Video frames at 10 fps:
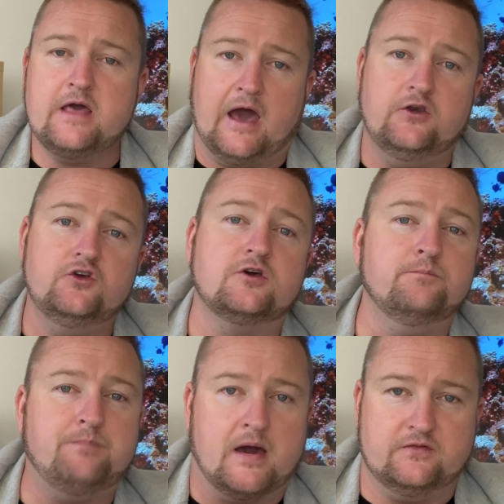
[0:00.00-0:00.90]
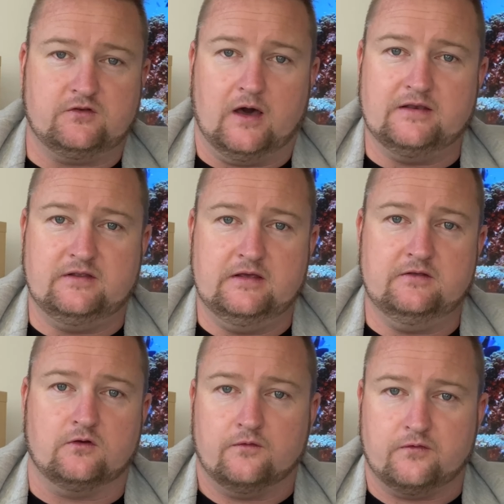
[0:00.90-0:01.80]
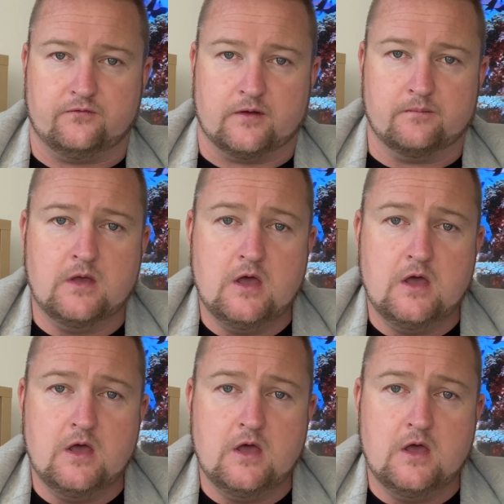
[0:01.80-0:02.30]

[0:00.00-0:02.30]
and you can bounce ideas off of them.